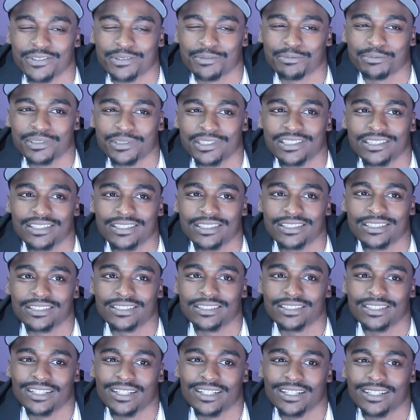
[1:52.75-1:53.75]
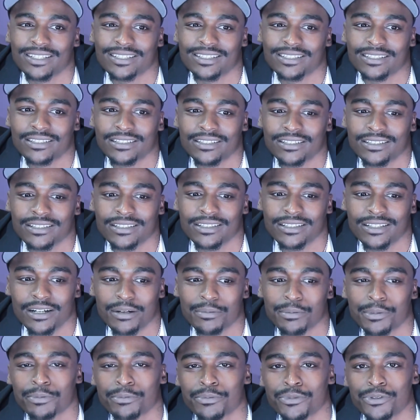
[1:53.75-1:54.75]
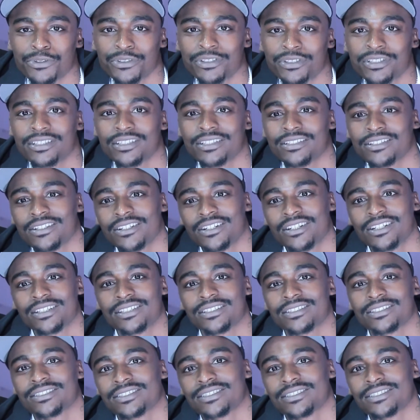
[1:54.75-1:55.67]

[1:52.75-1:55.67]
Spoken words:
because like I'm a moody artist.